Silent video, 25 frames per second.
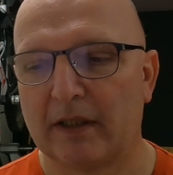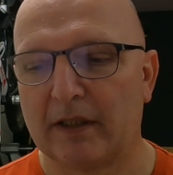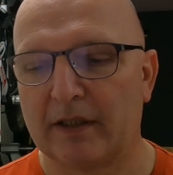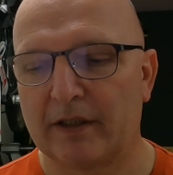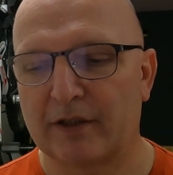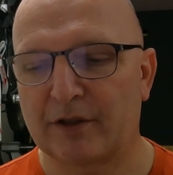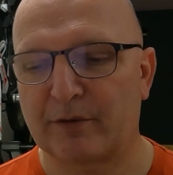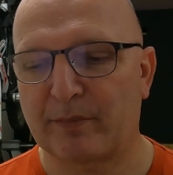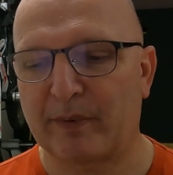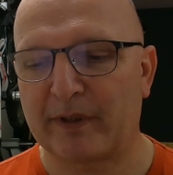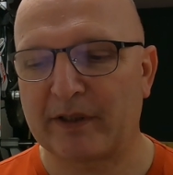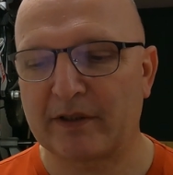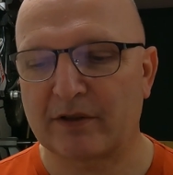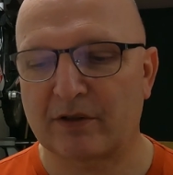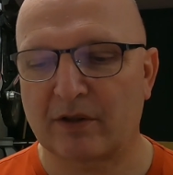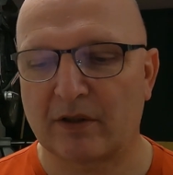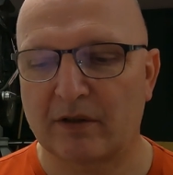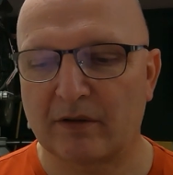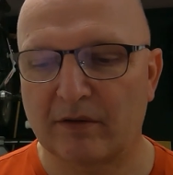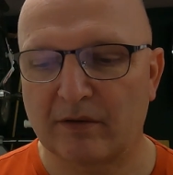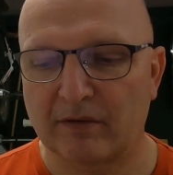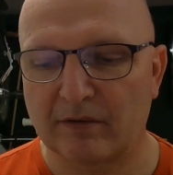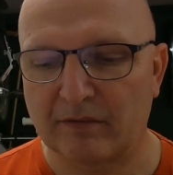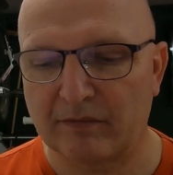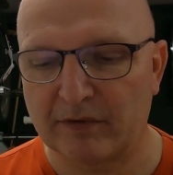It's based
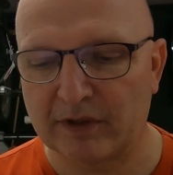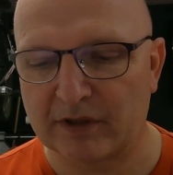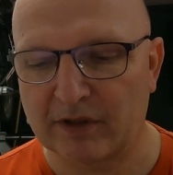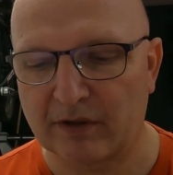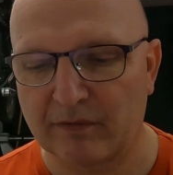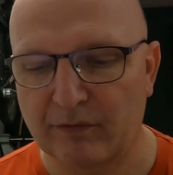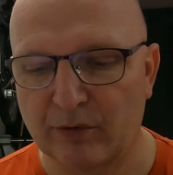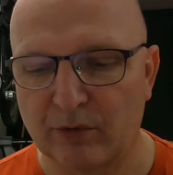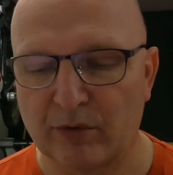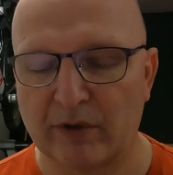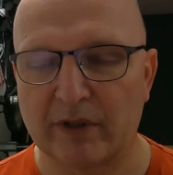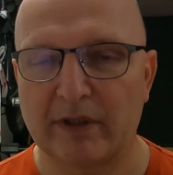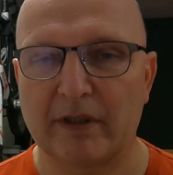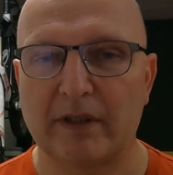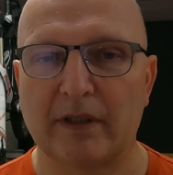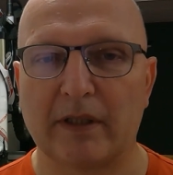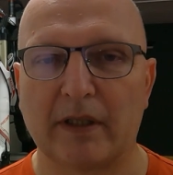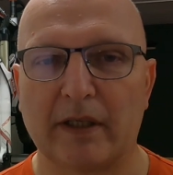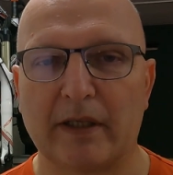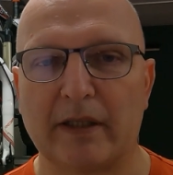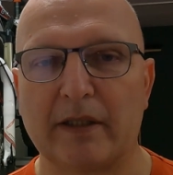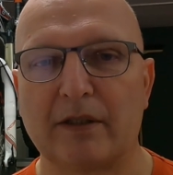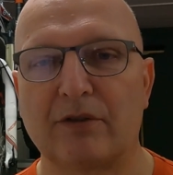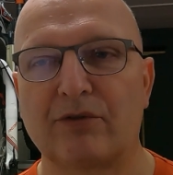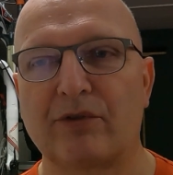on Vithavuori
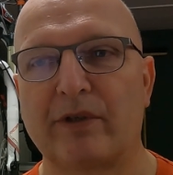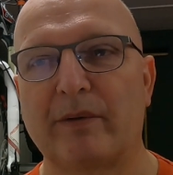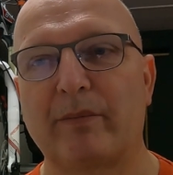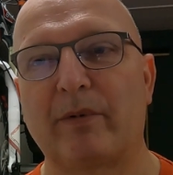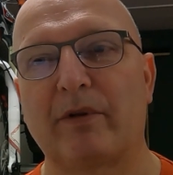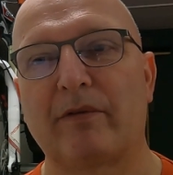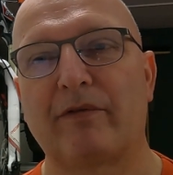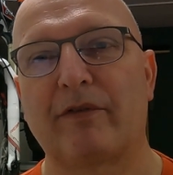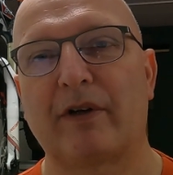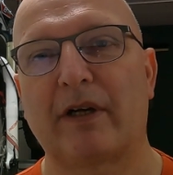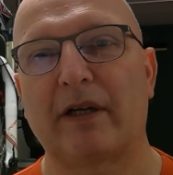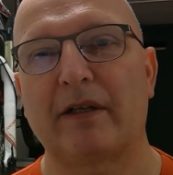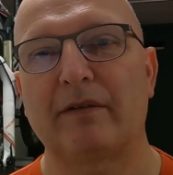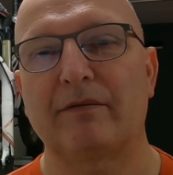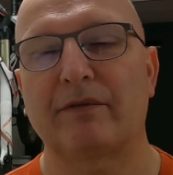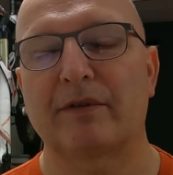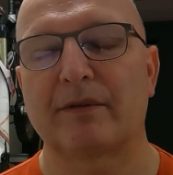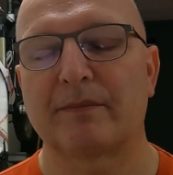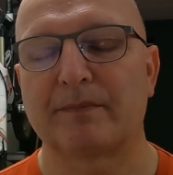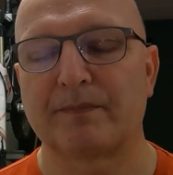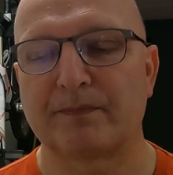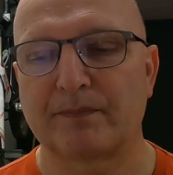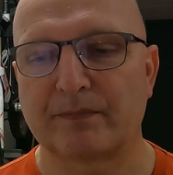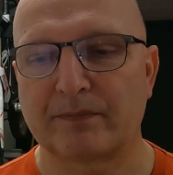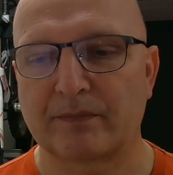N555,
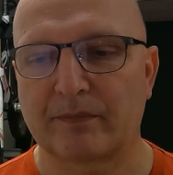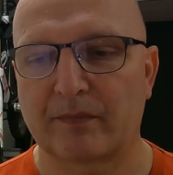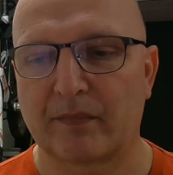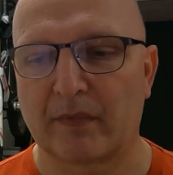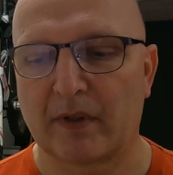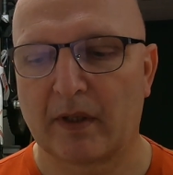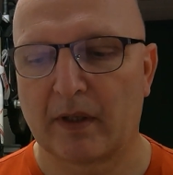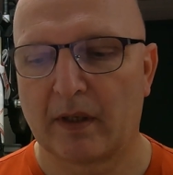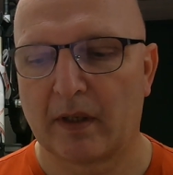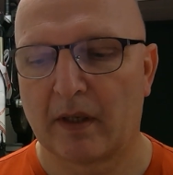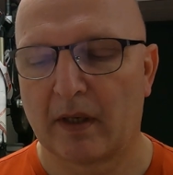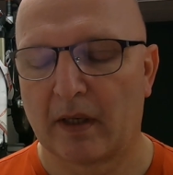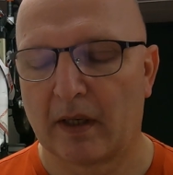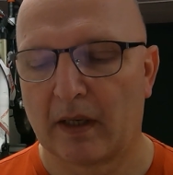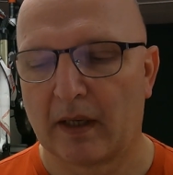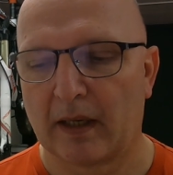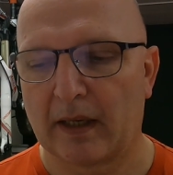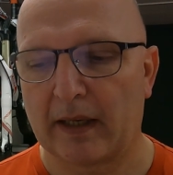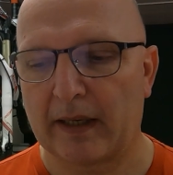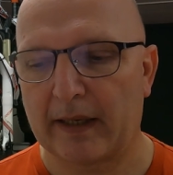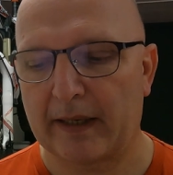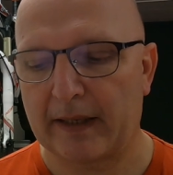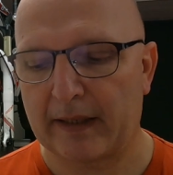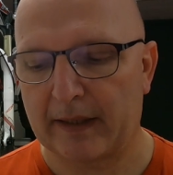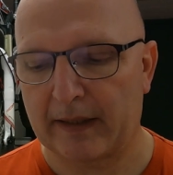
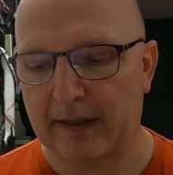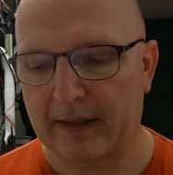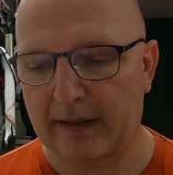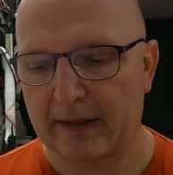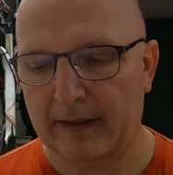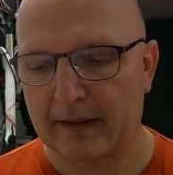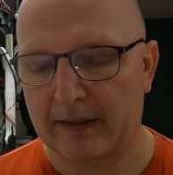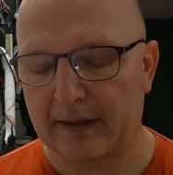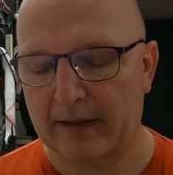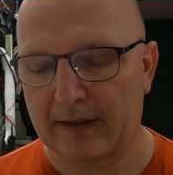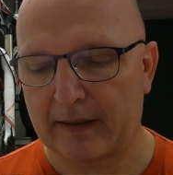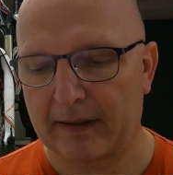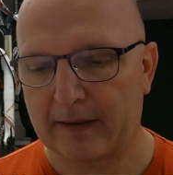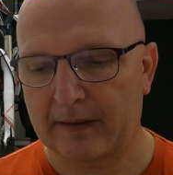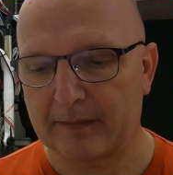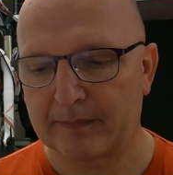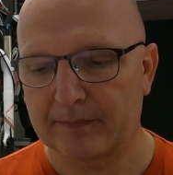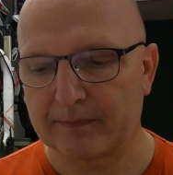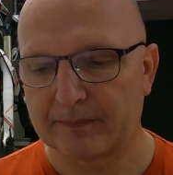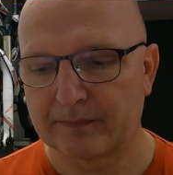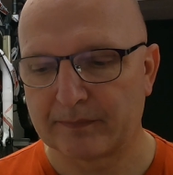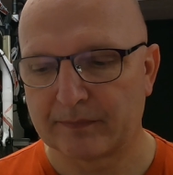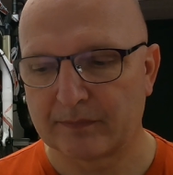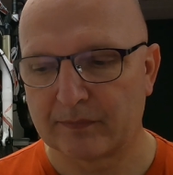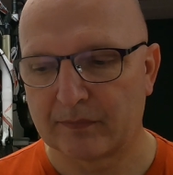and
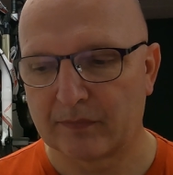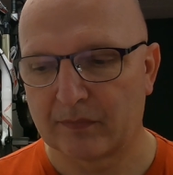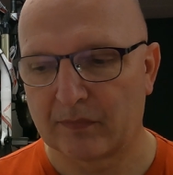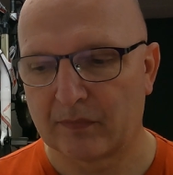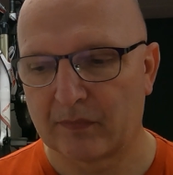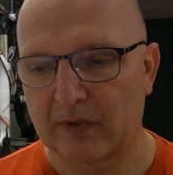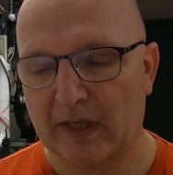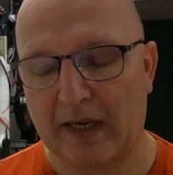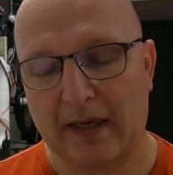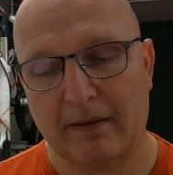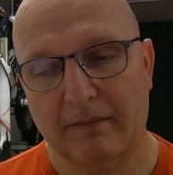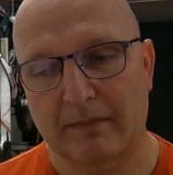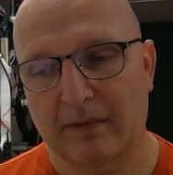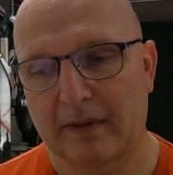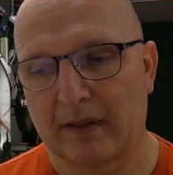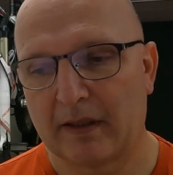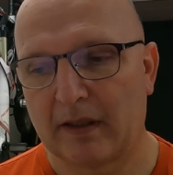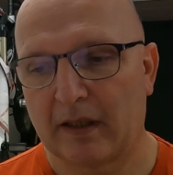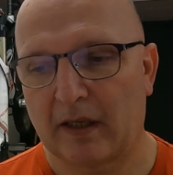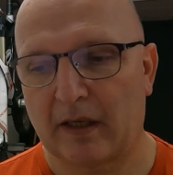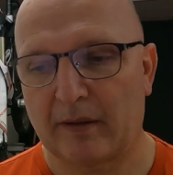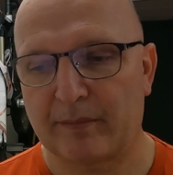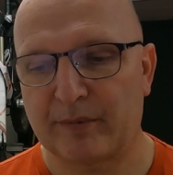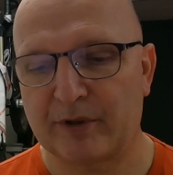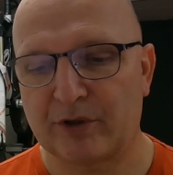yeah,
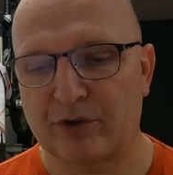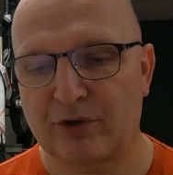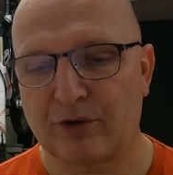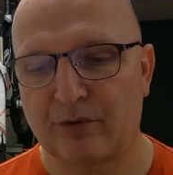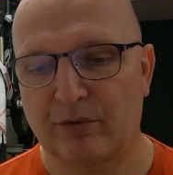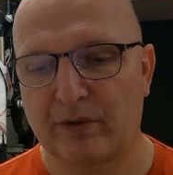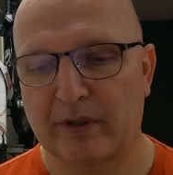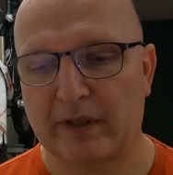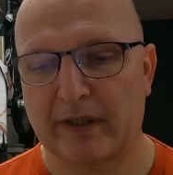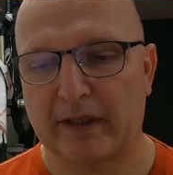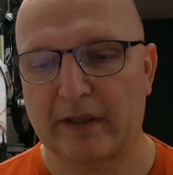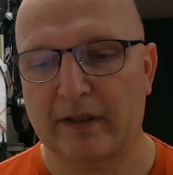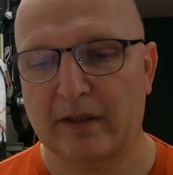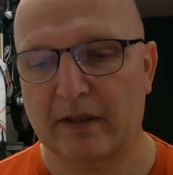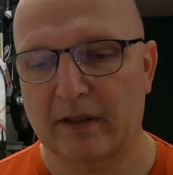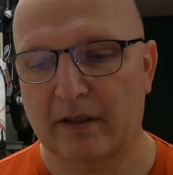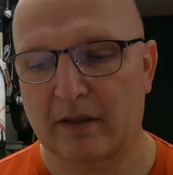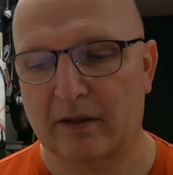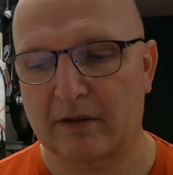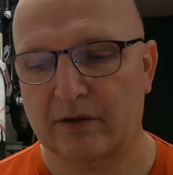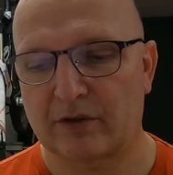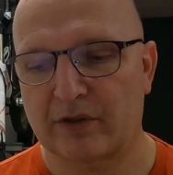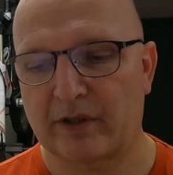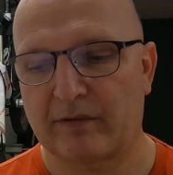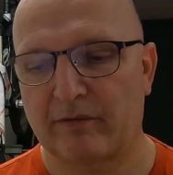I've been shooting it
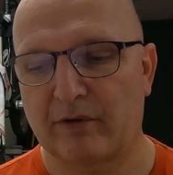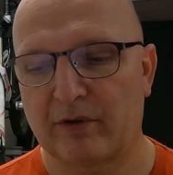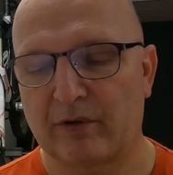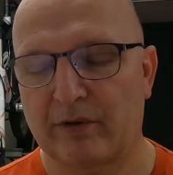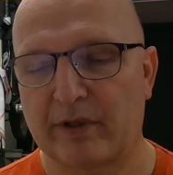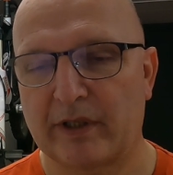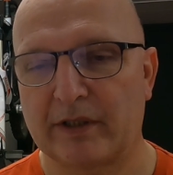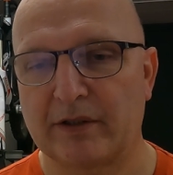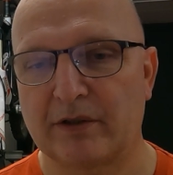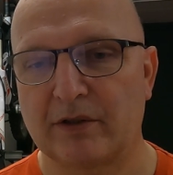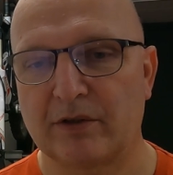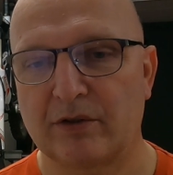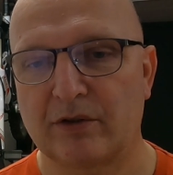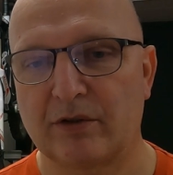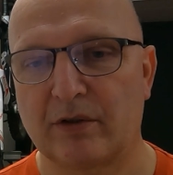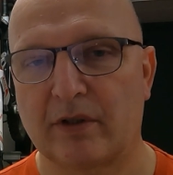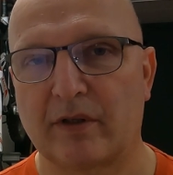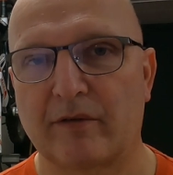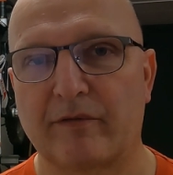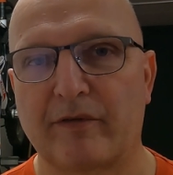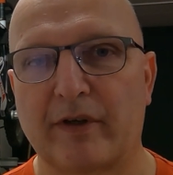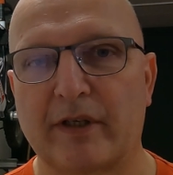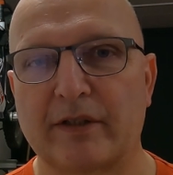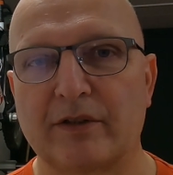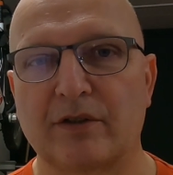on several occasions. You
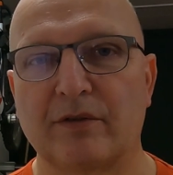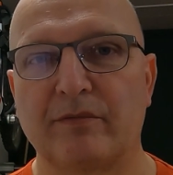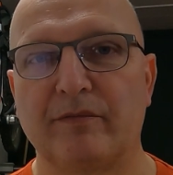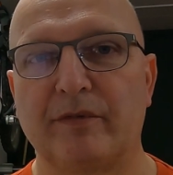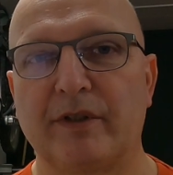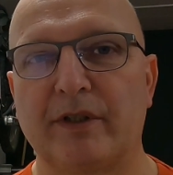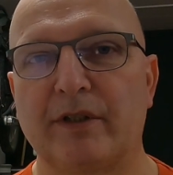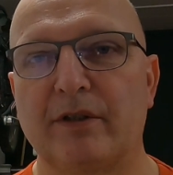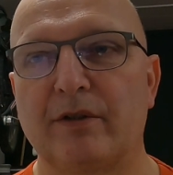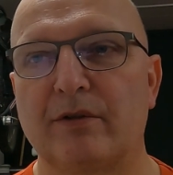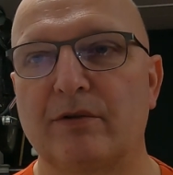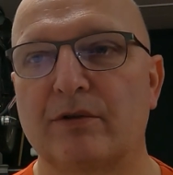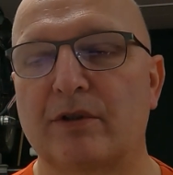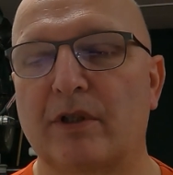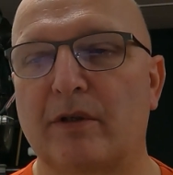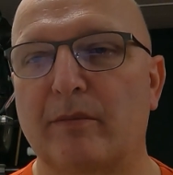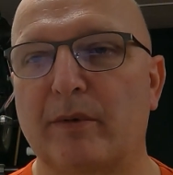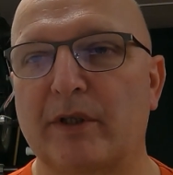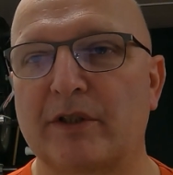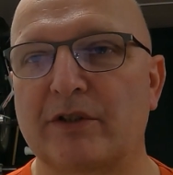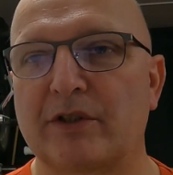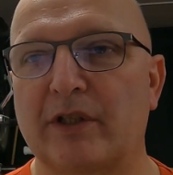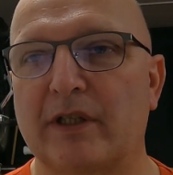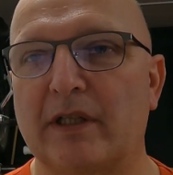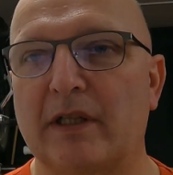can find some videos on
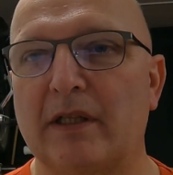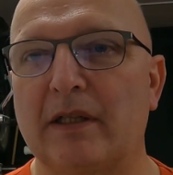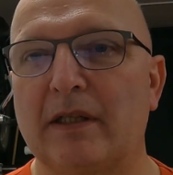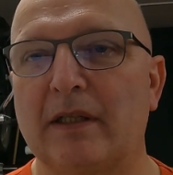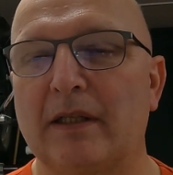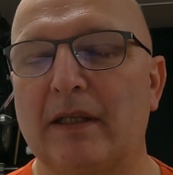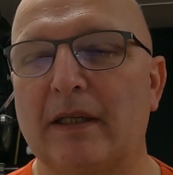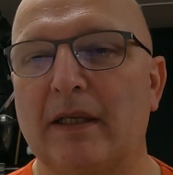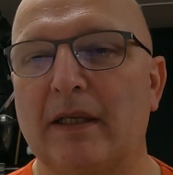my channel,